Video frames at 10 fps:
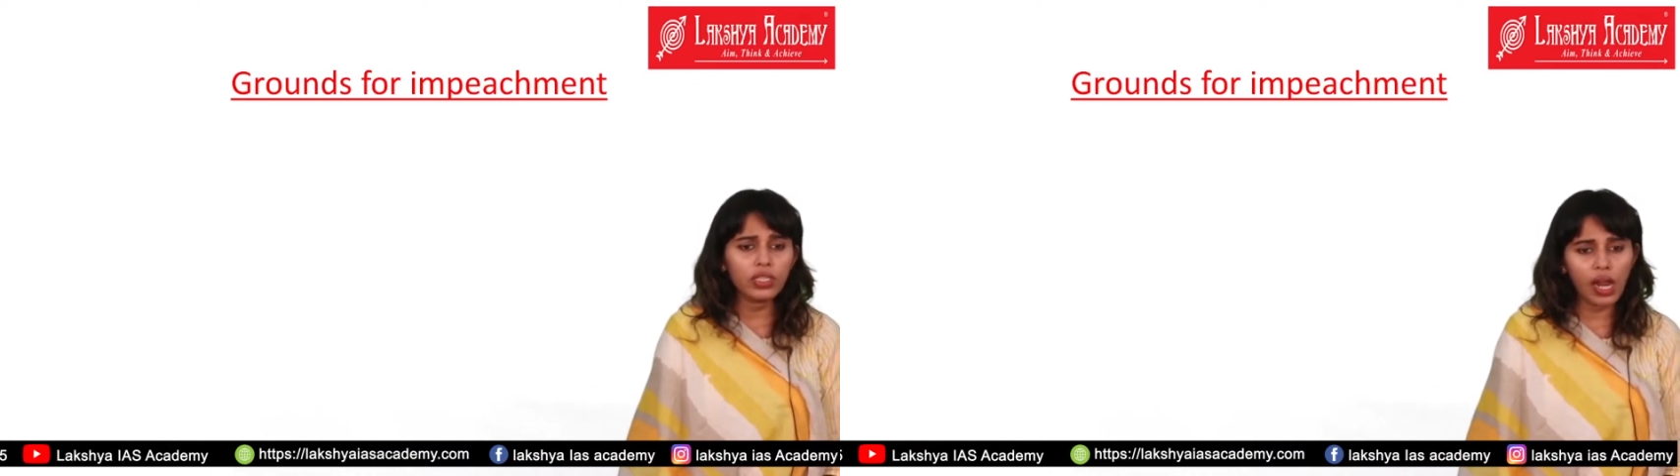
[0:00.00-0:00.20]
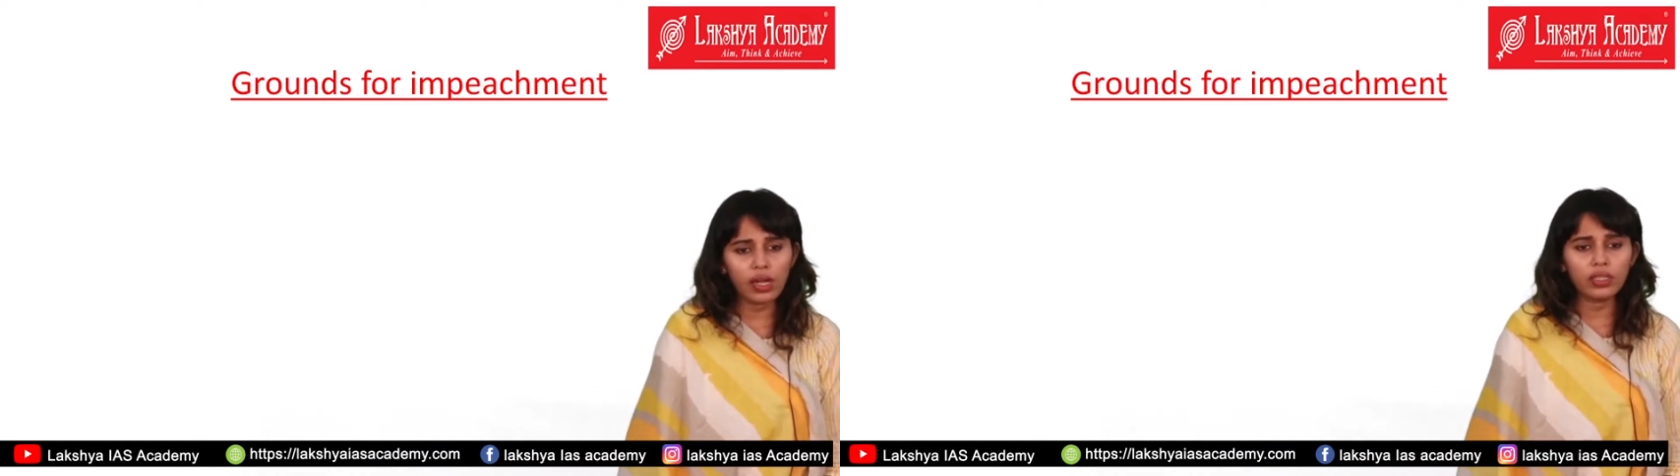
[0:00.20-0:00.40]

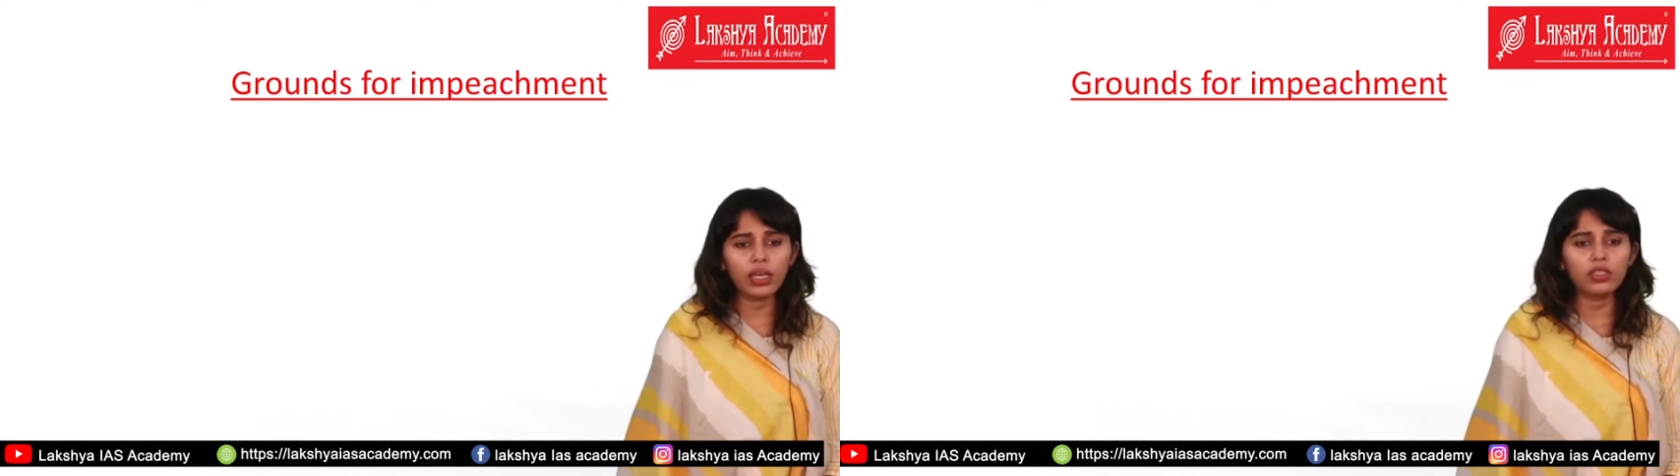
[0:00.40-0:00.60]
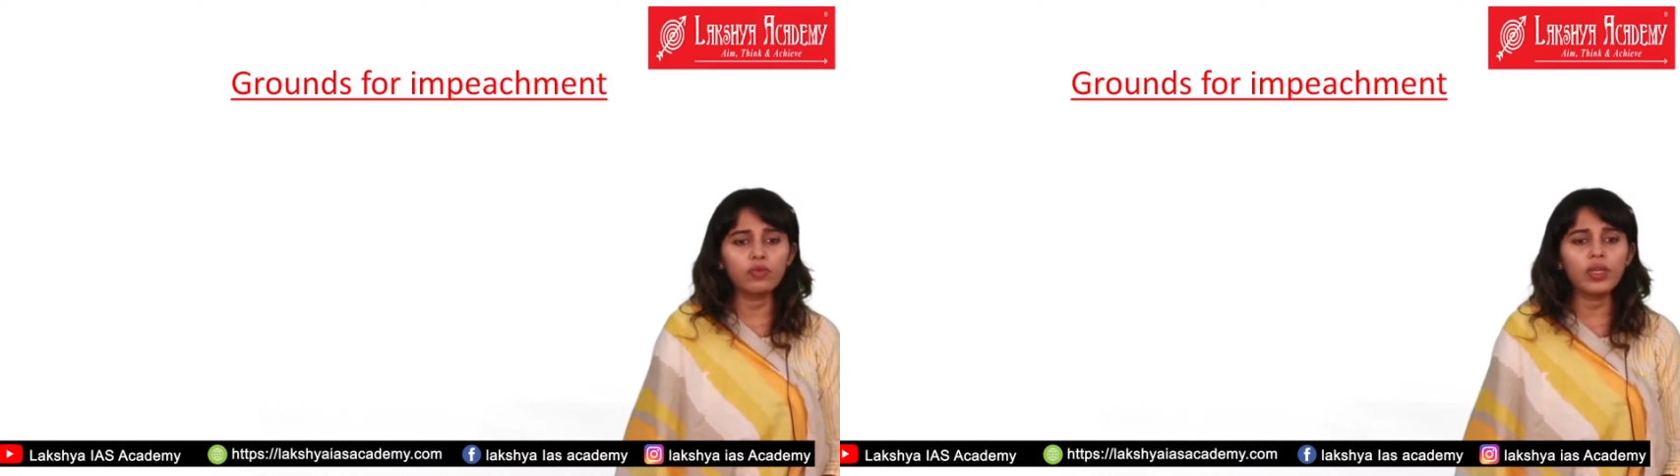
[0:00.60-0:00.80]
charge
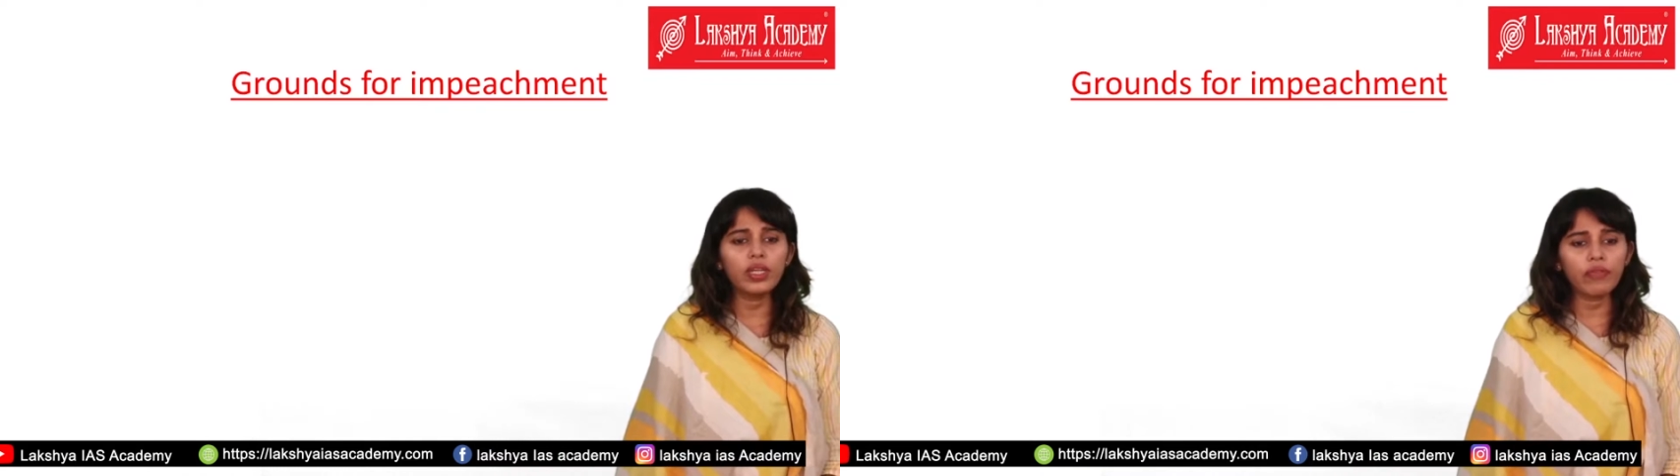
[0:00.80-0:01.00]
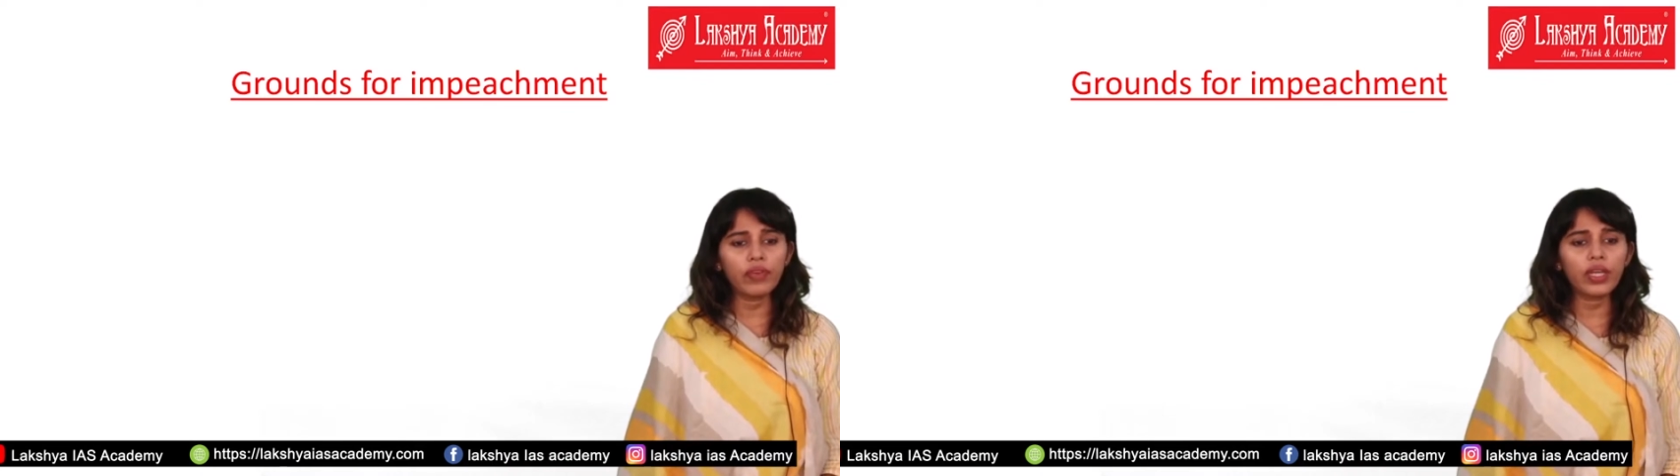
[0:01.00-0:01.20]
has to be
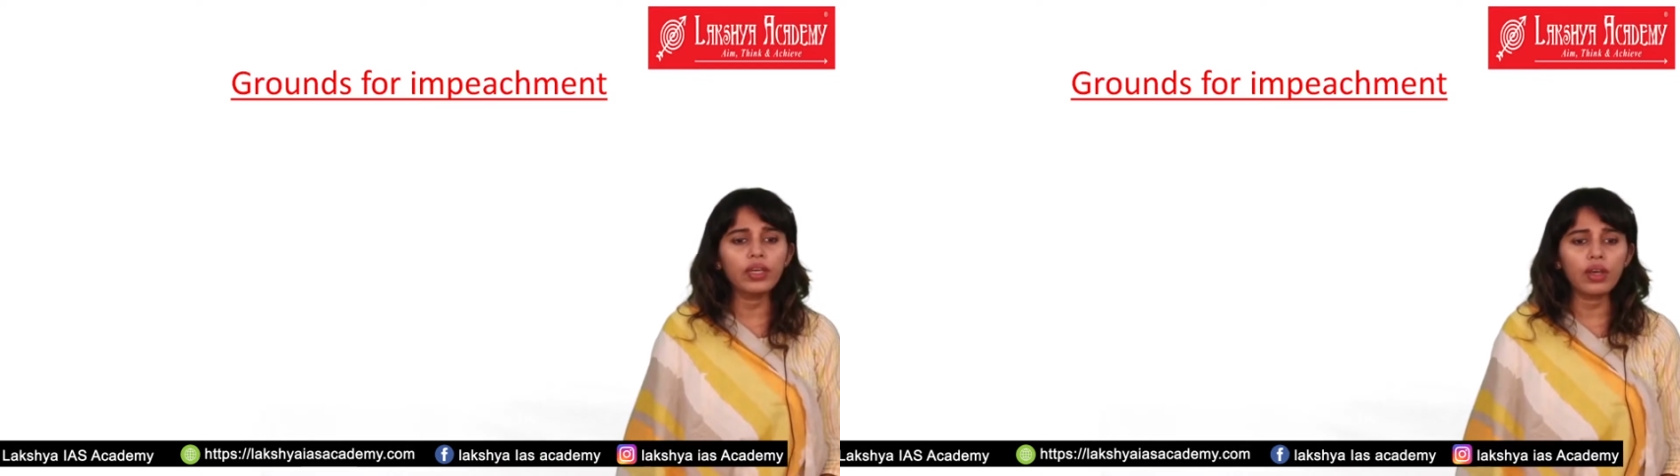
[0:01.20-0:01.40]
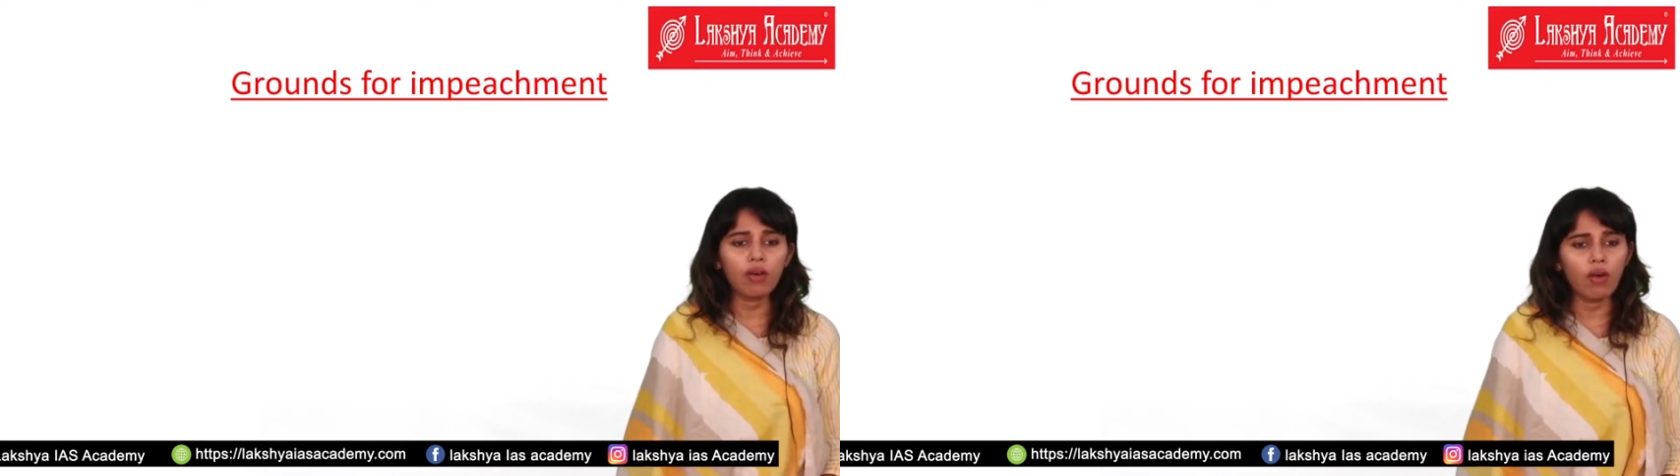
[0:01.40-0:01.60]
levied
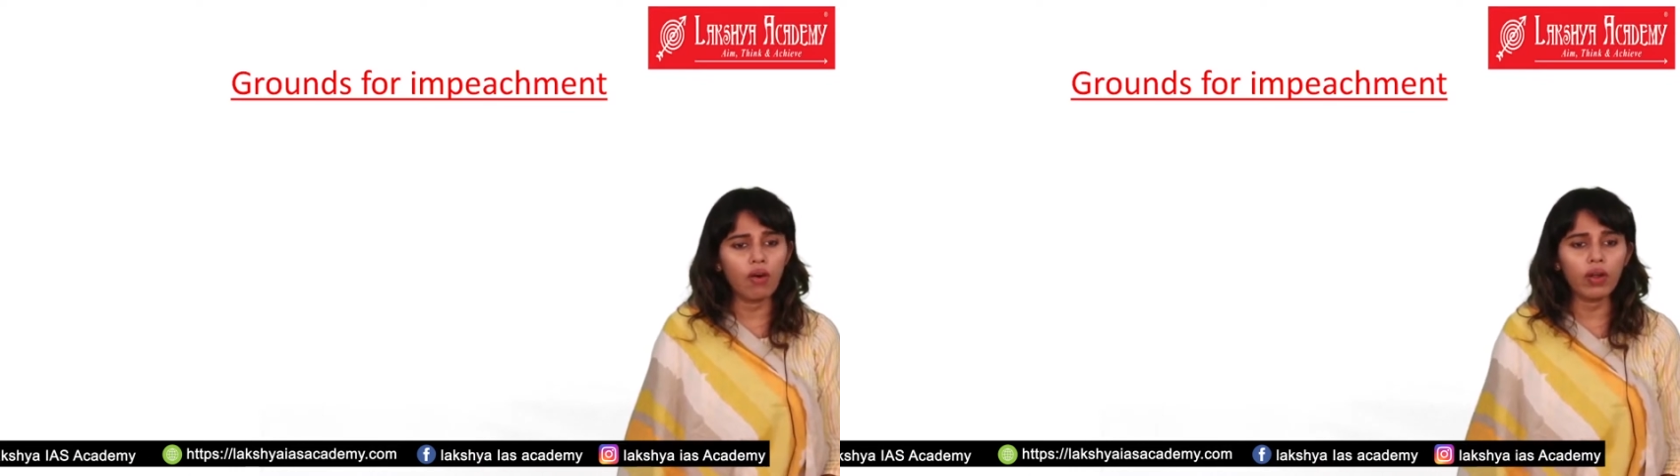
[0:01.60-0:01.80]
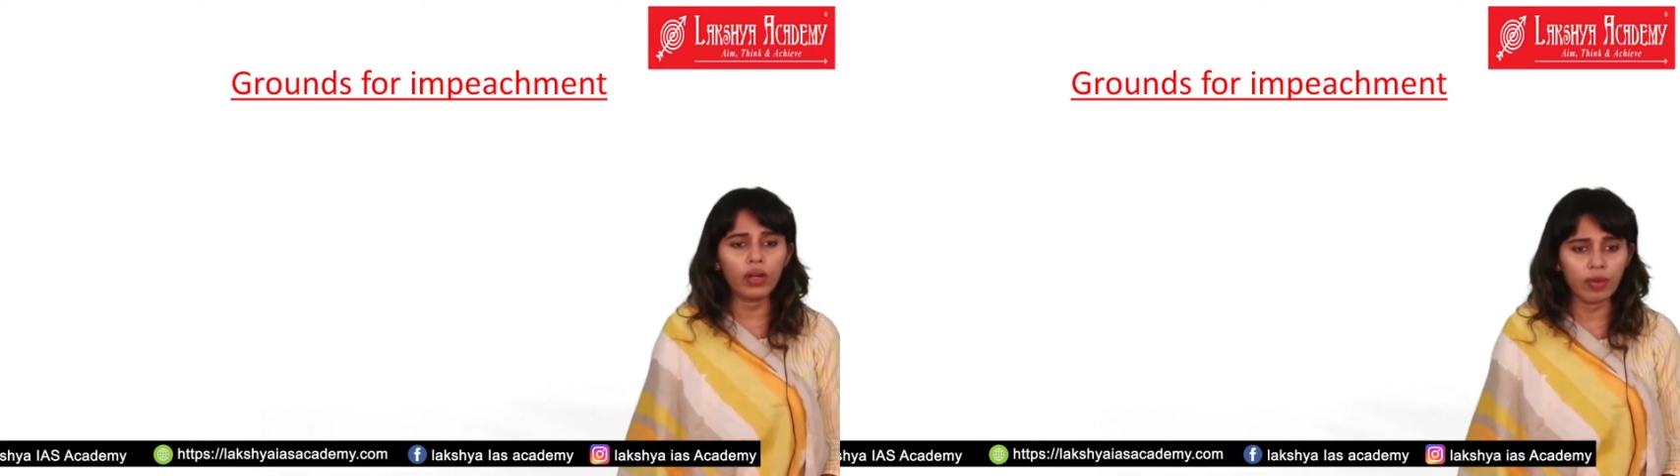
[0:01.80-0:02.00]

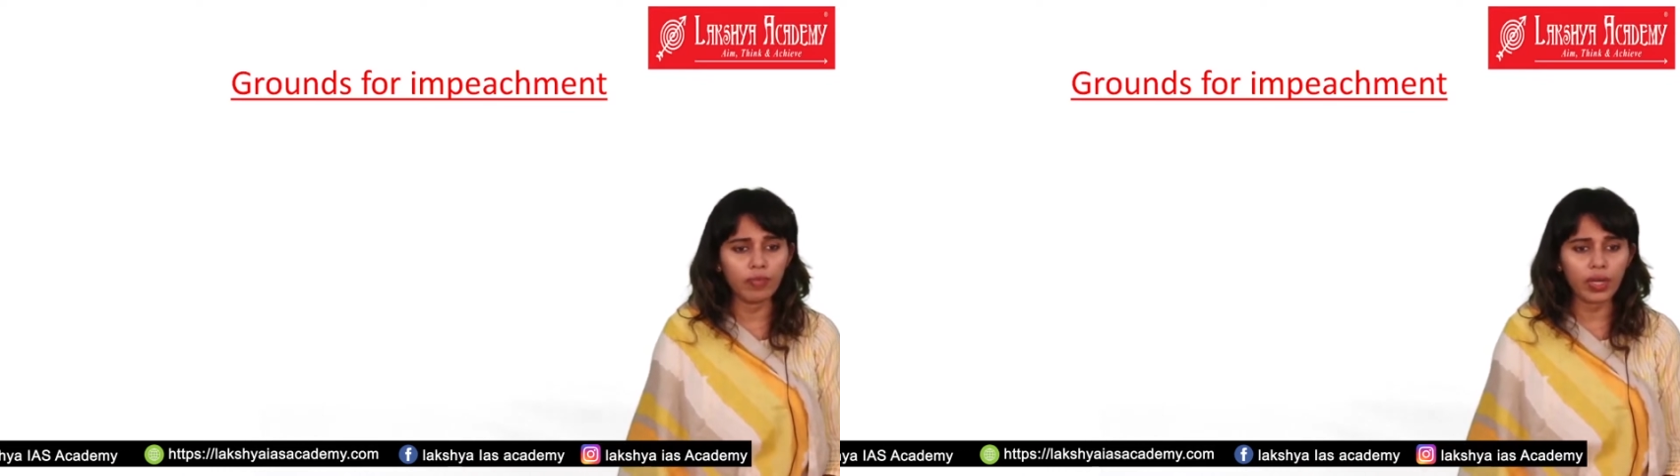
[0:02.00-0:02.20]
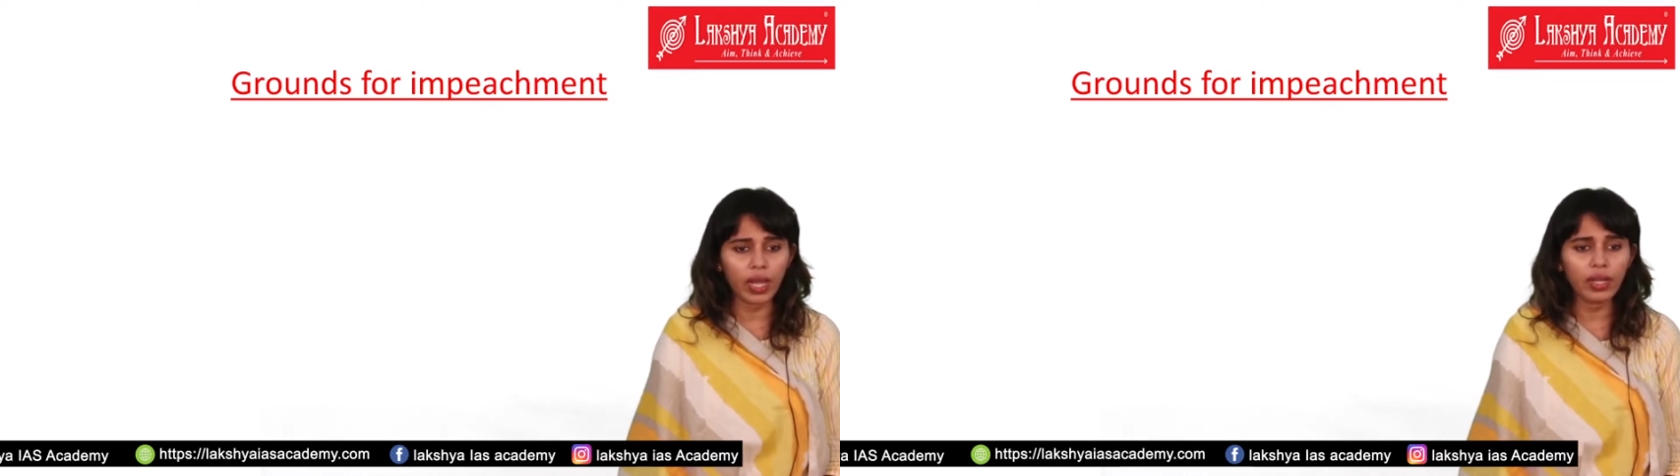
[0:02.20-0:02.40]
on him,
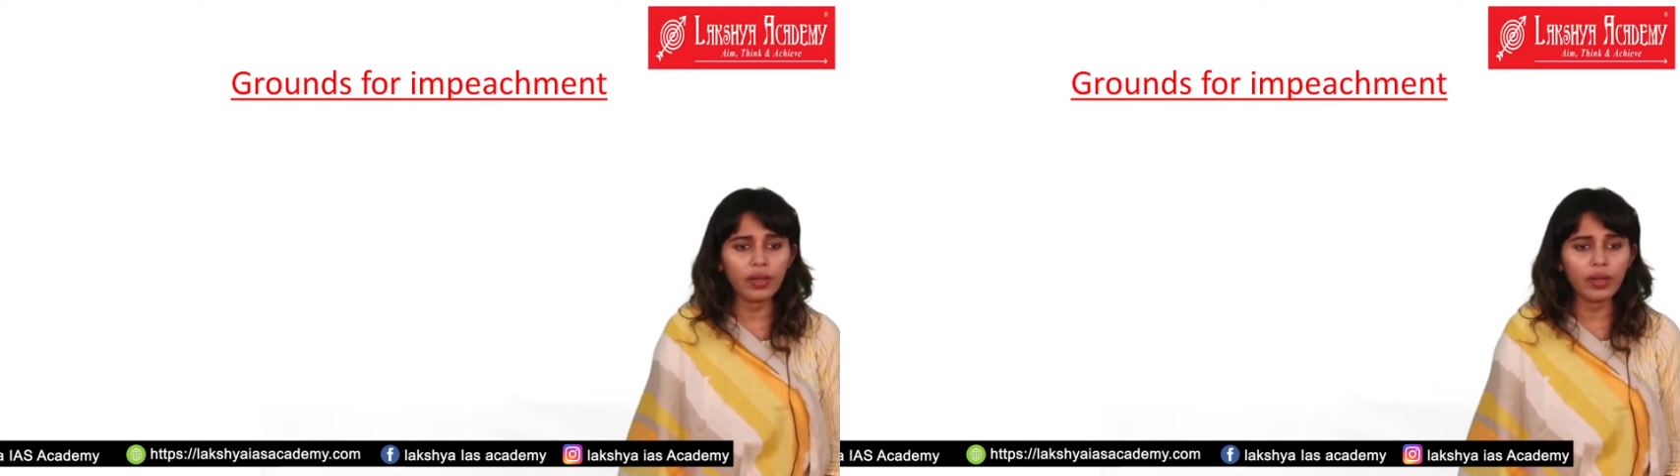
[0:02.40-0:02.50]
right?